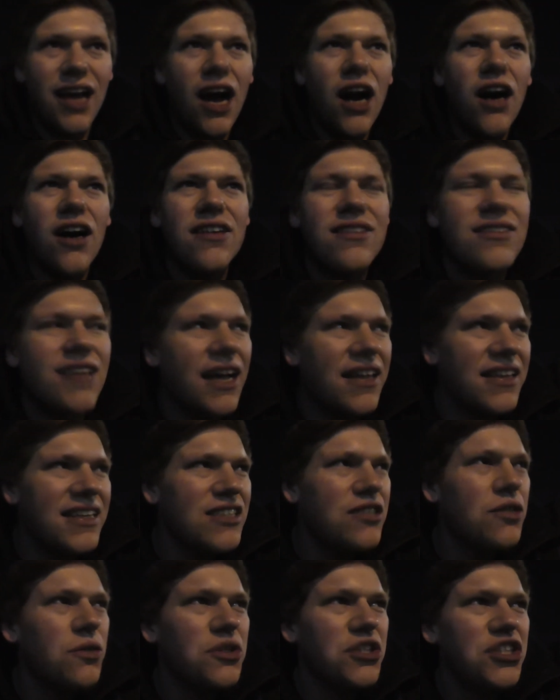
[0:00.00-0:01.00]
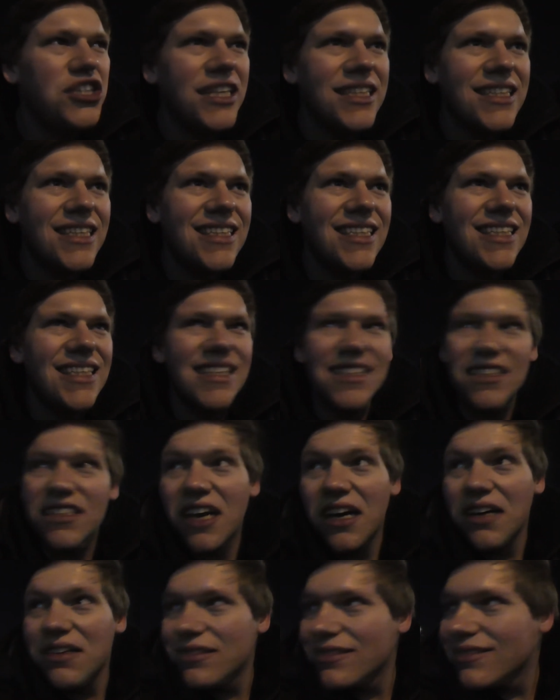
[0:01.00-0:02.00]
I think it's called Shit Indie
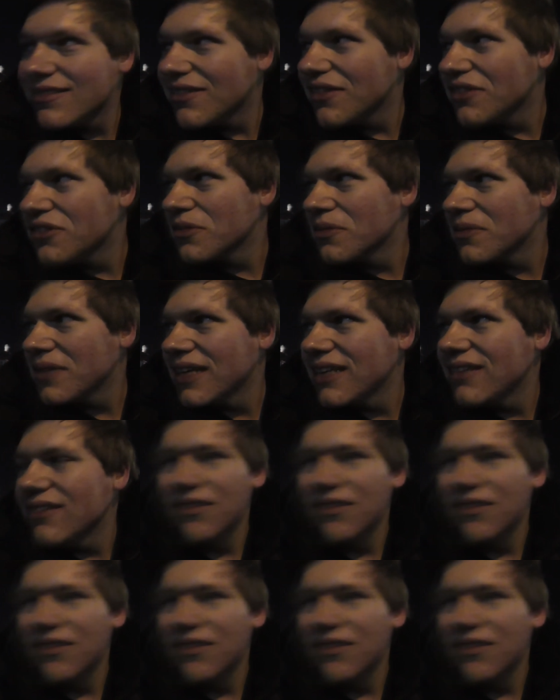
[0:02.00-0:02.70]
Disco or something,